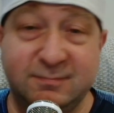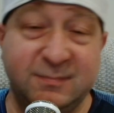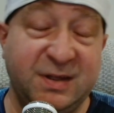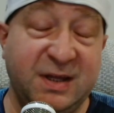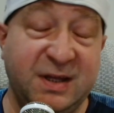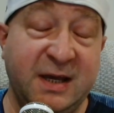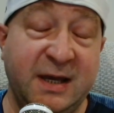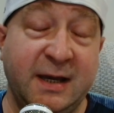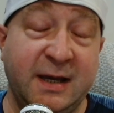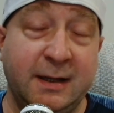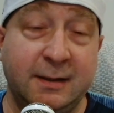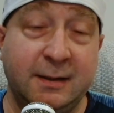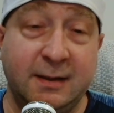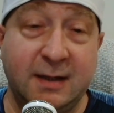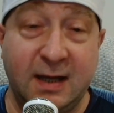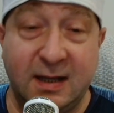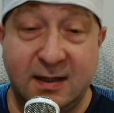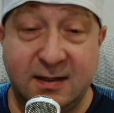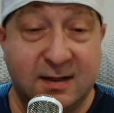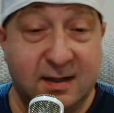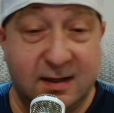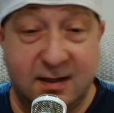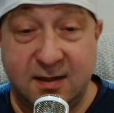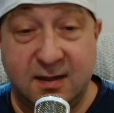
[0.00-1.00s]
Yeah.
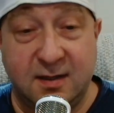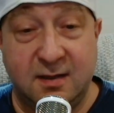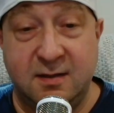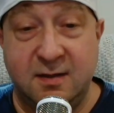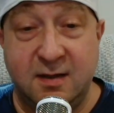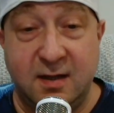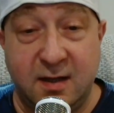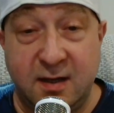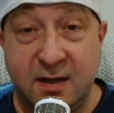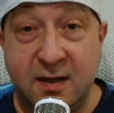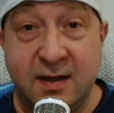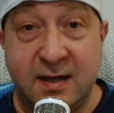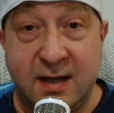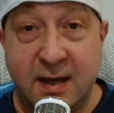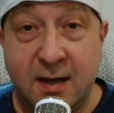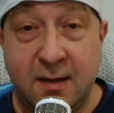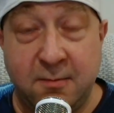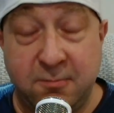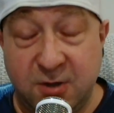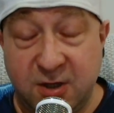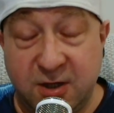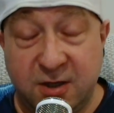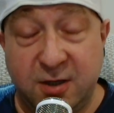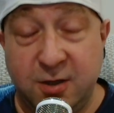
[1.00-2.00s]
And again,
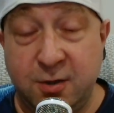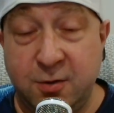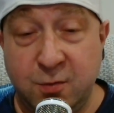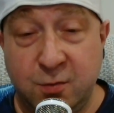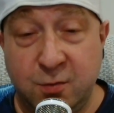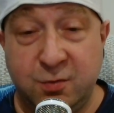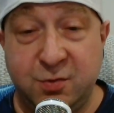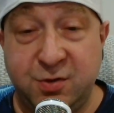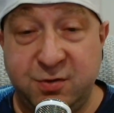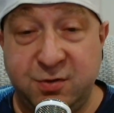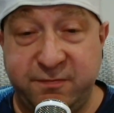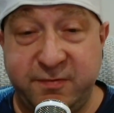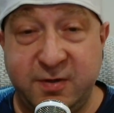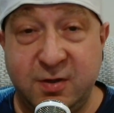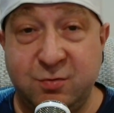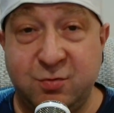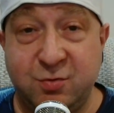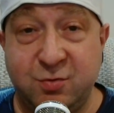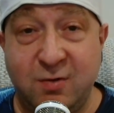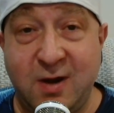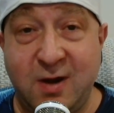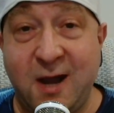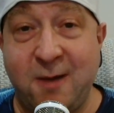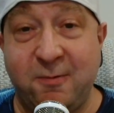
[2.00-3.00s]
I'm a huge
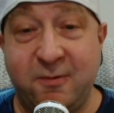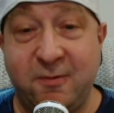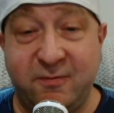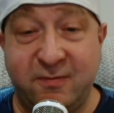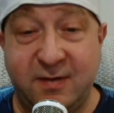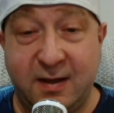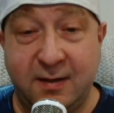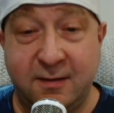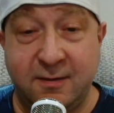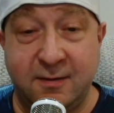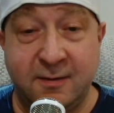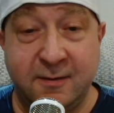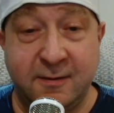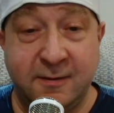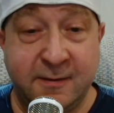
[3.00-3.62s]
Futurama fan.